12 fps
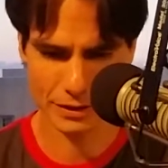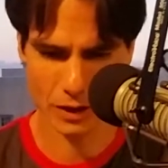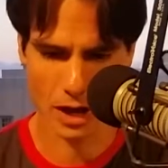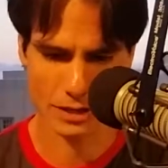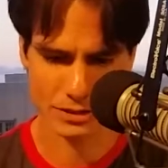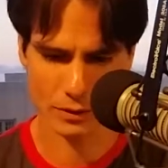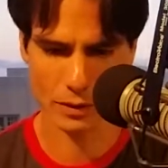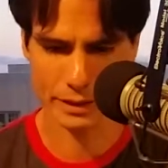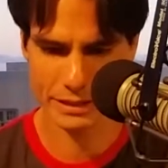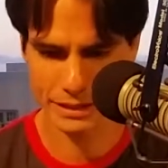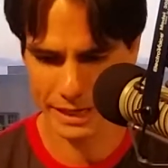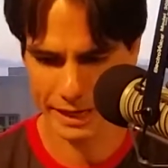loss to
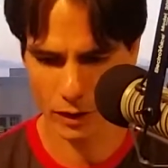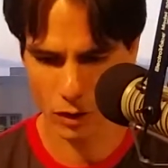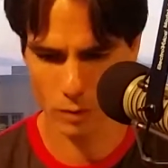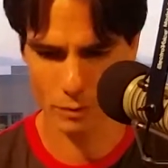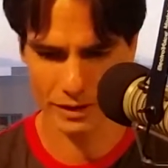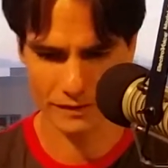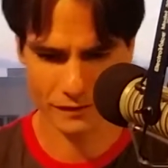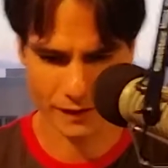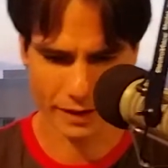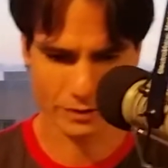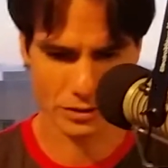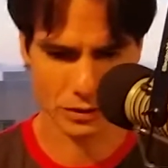Oregon State at home with a
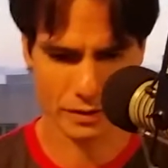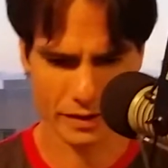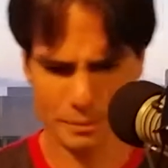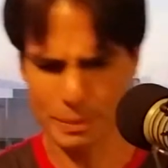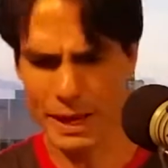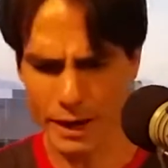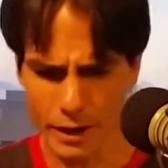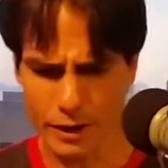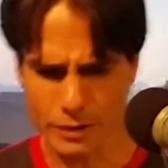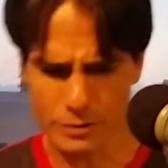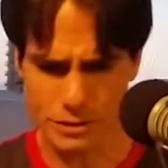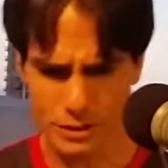final score that
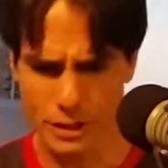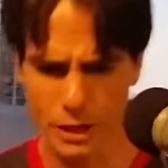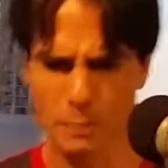appears